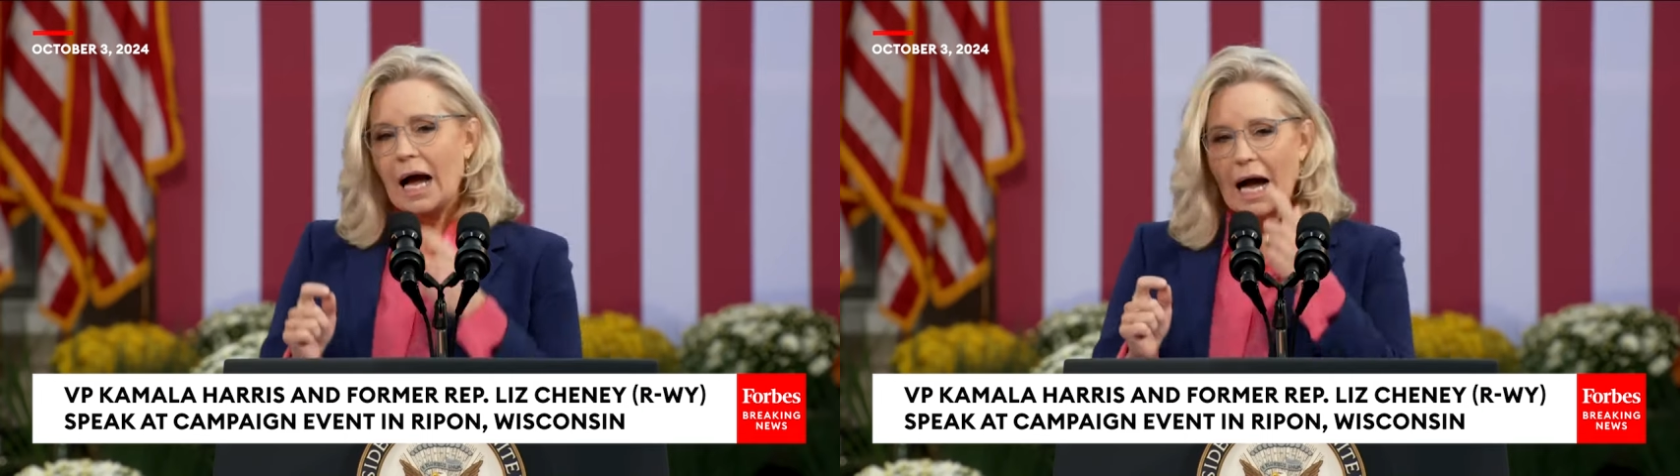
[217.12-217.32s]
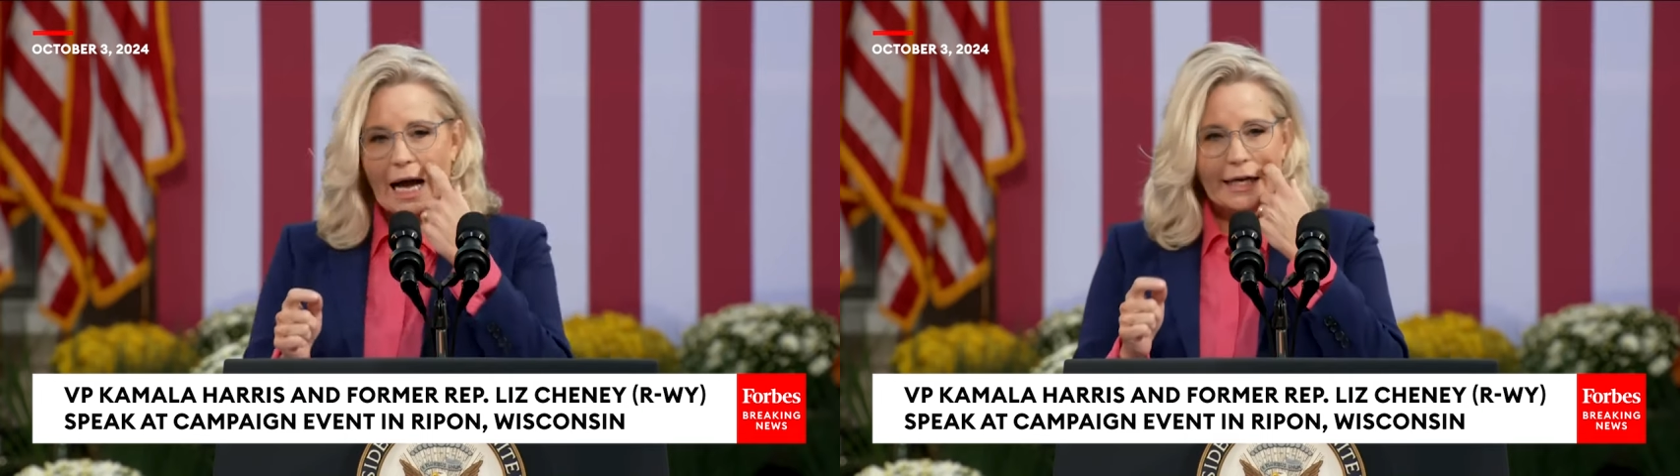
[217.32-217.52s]

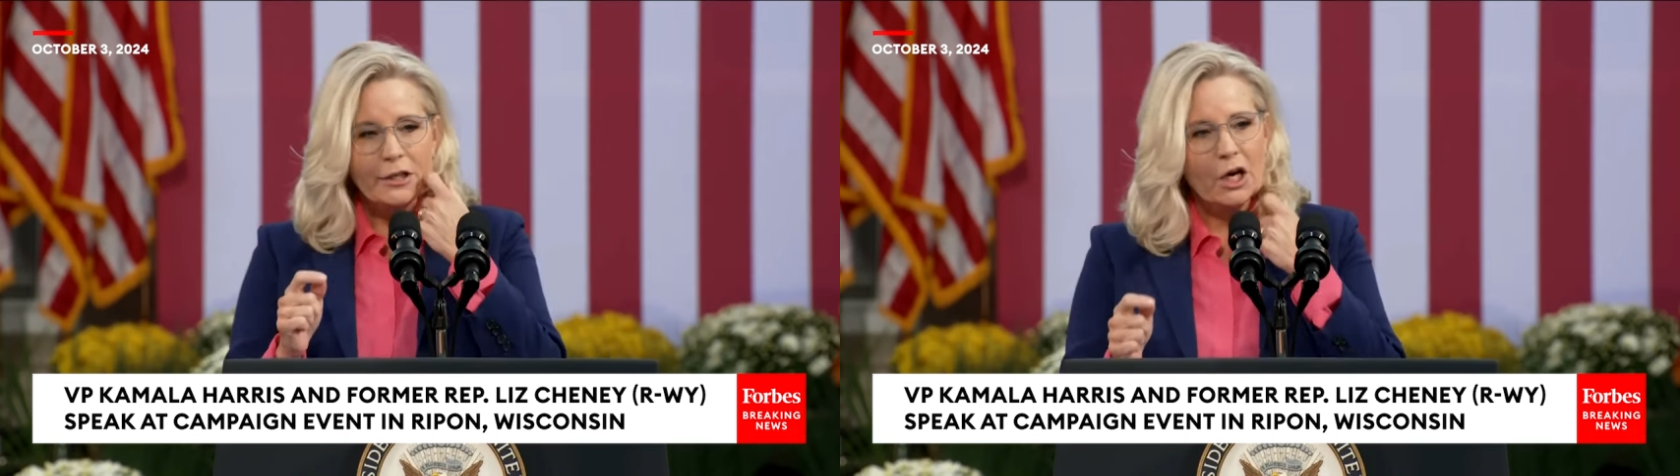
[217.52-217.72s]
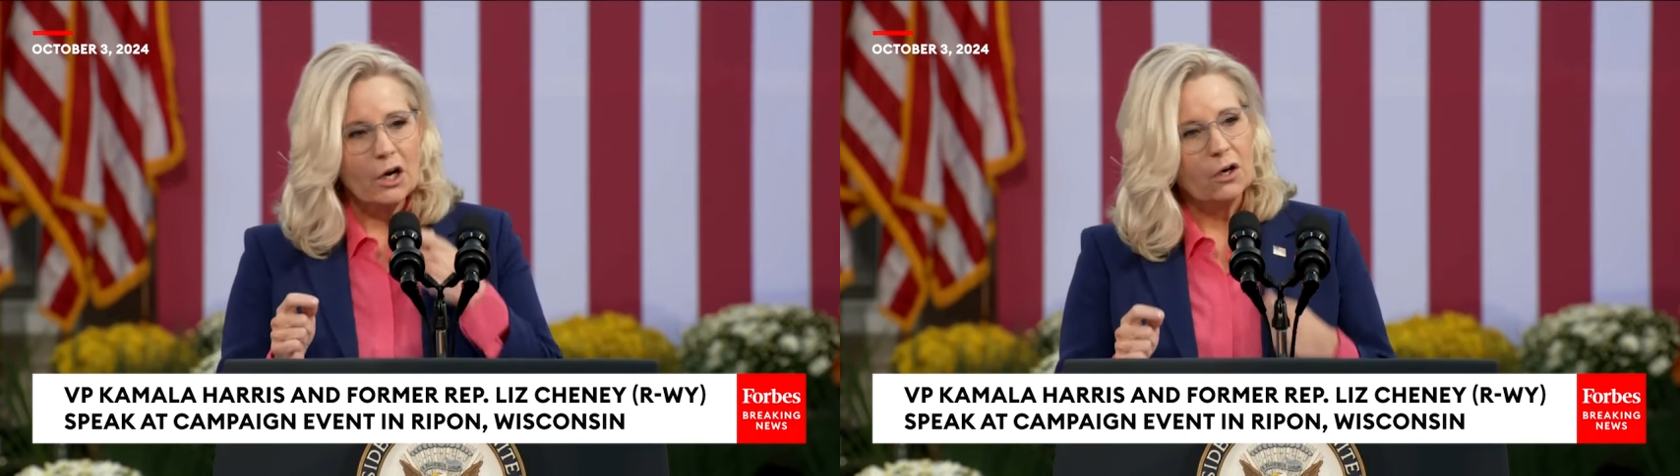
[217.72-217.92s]
I
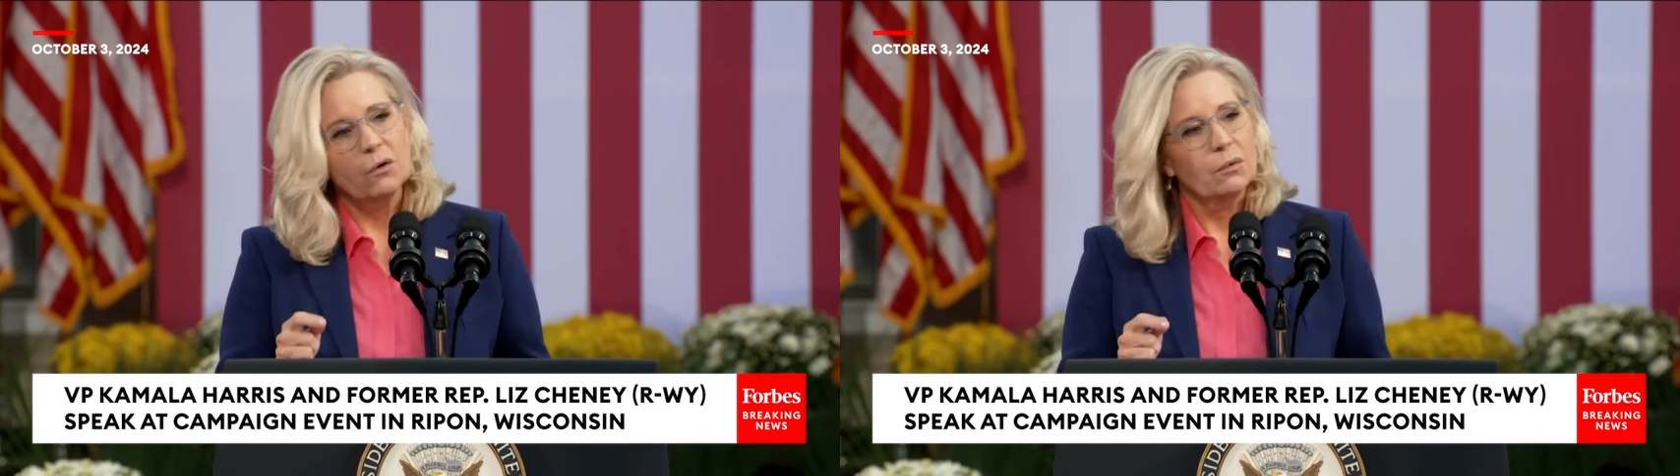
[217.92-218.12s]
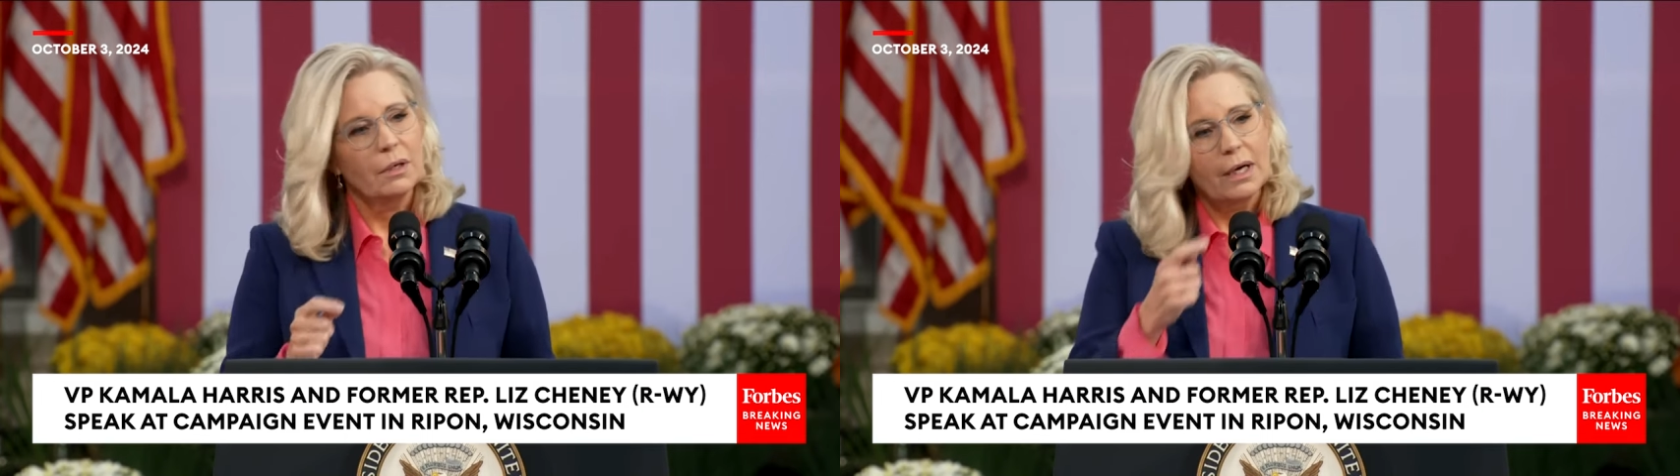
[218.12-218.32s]
know,
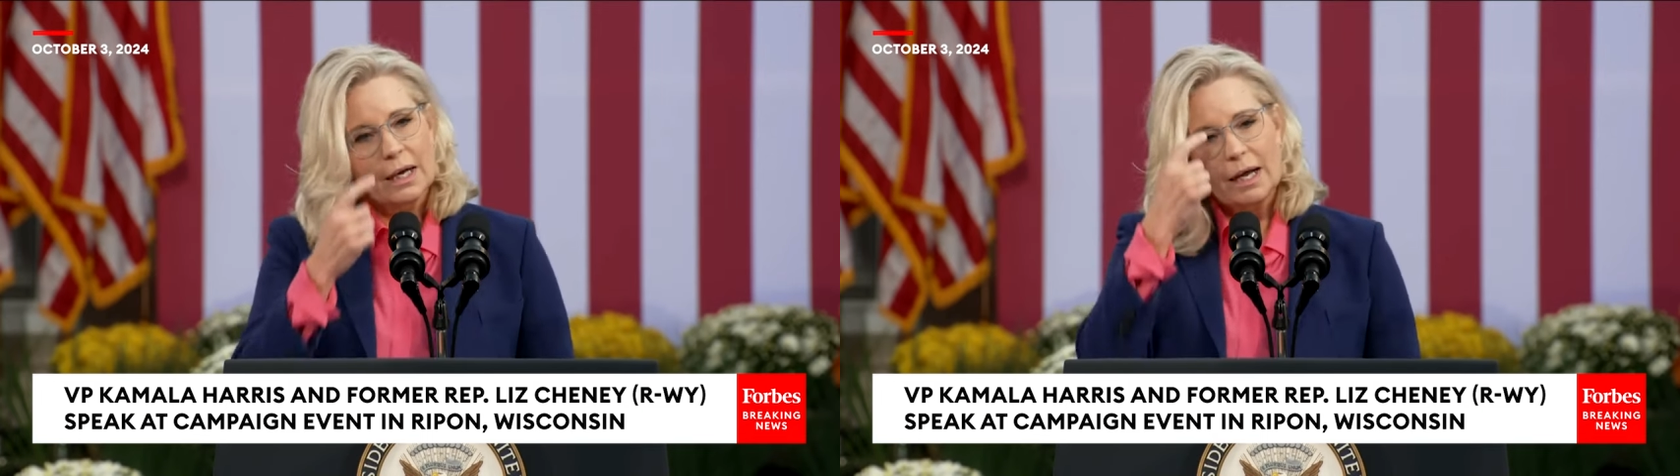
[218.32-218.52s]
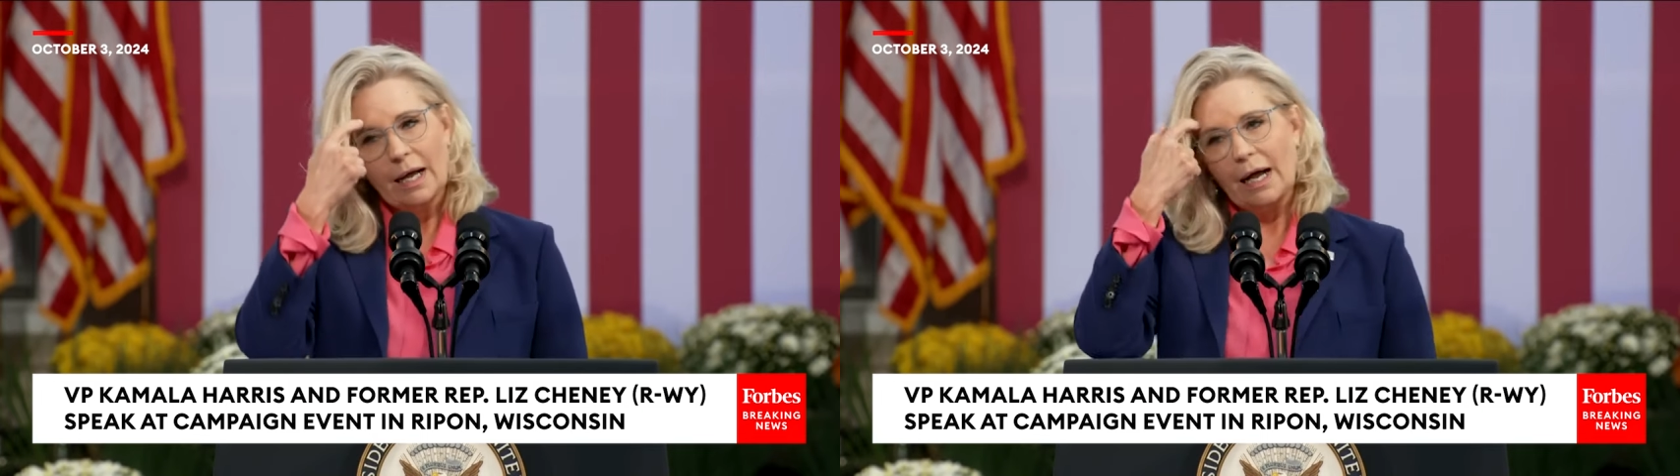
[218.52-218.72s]

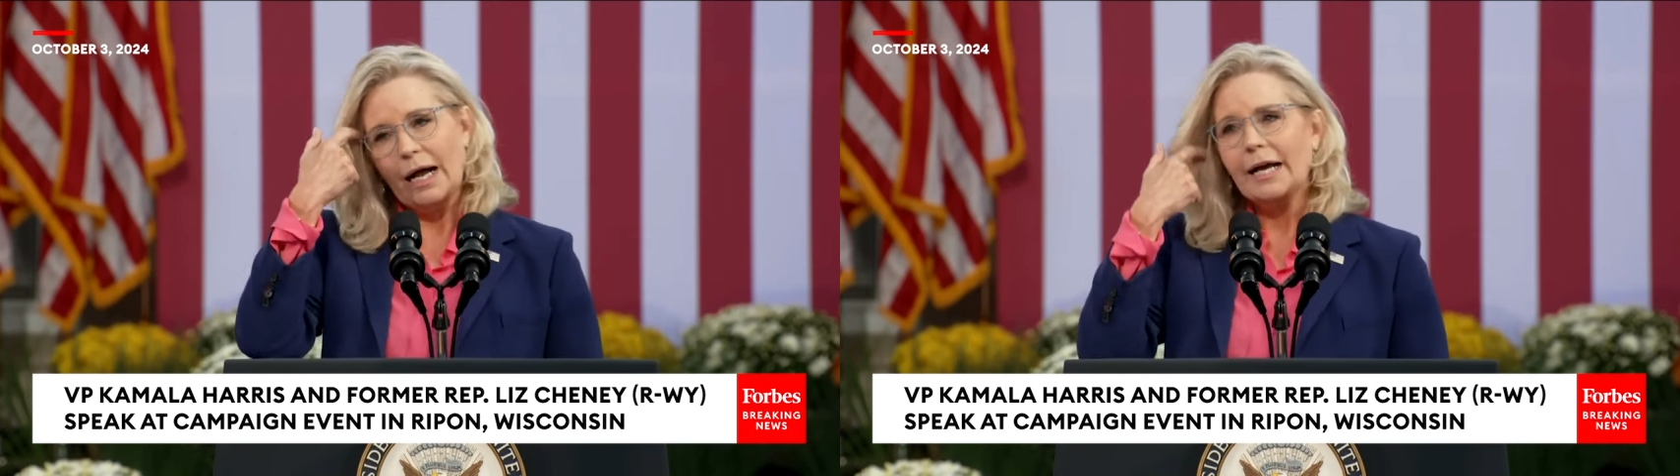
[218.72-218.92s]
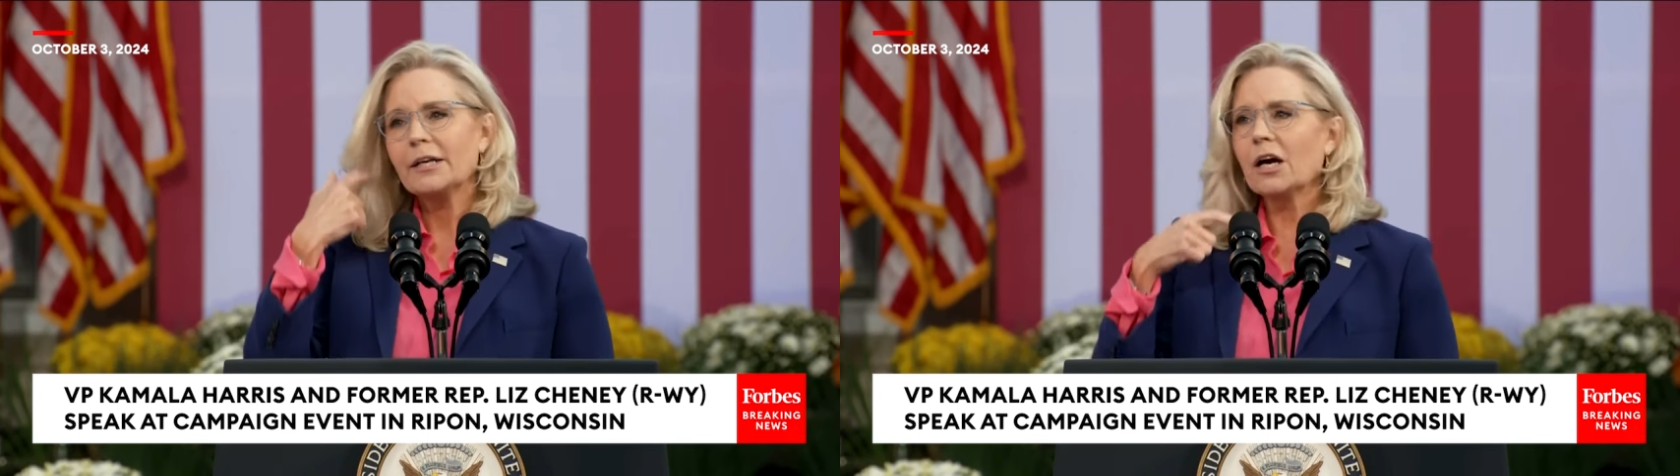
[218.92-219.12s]

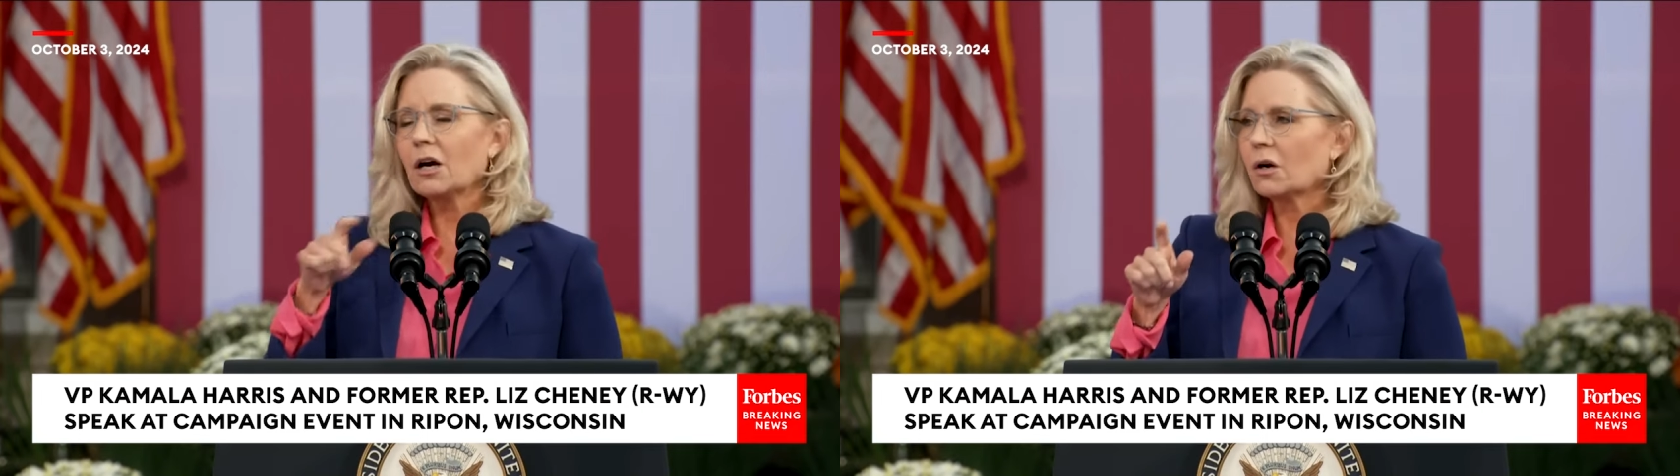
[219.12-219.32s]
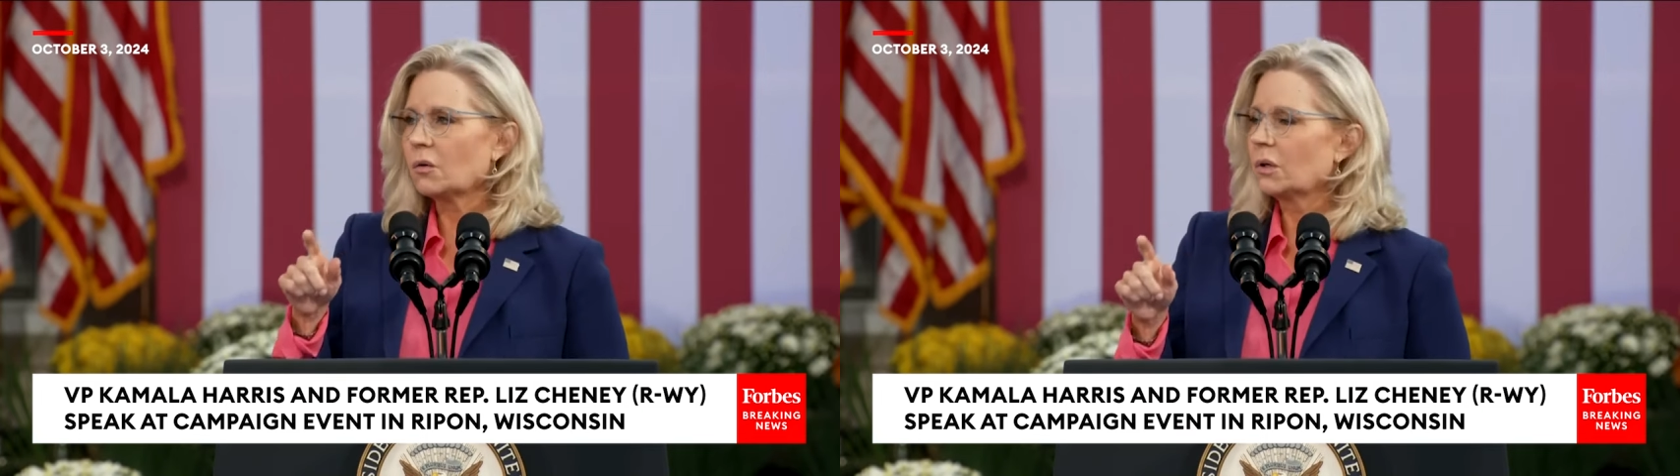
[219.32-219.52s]
I
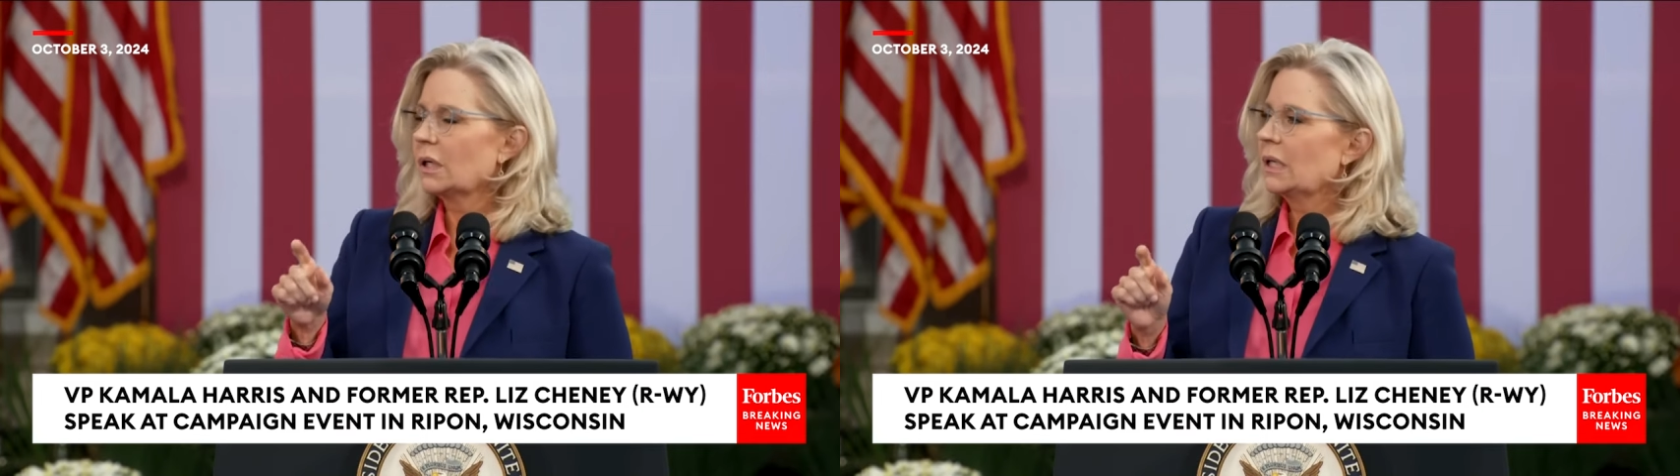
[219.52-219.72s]
know